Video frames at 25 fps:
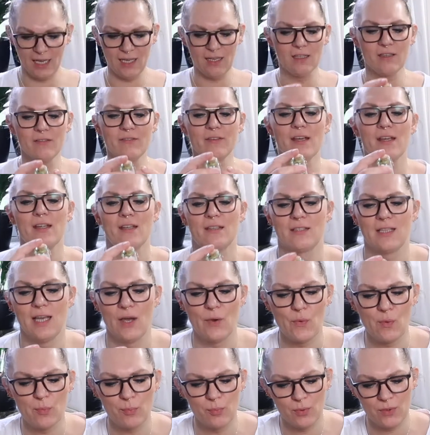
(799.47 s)
I love it. I
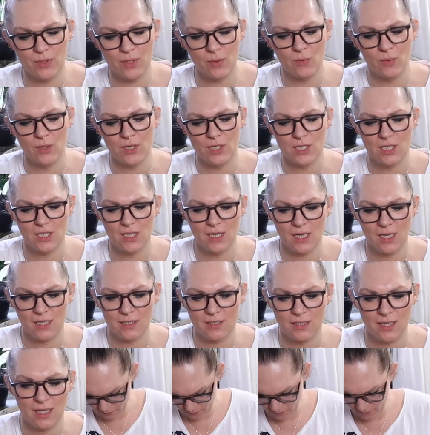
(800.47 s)
would put a wish in
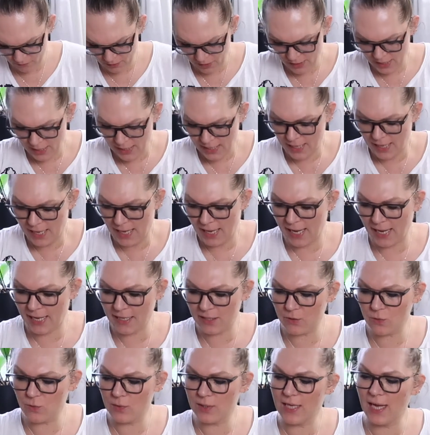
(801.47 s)
it.
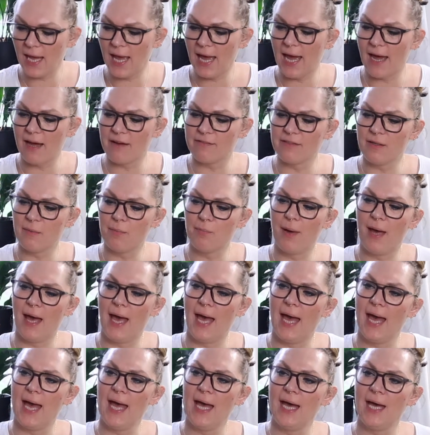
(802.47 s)
And we have a
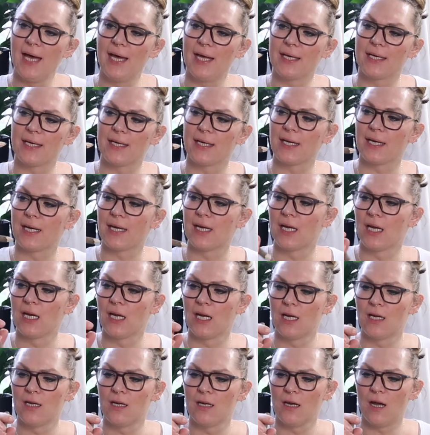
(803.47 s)
pen.
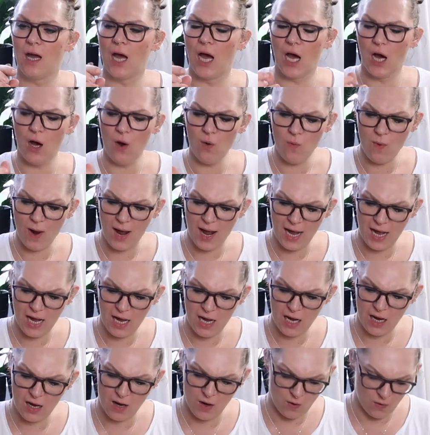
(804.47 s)
Oh
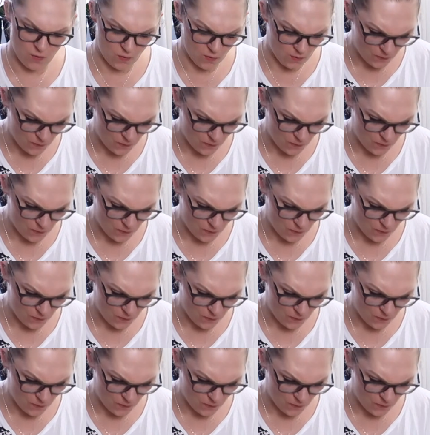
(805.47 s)
wow.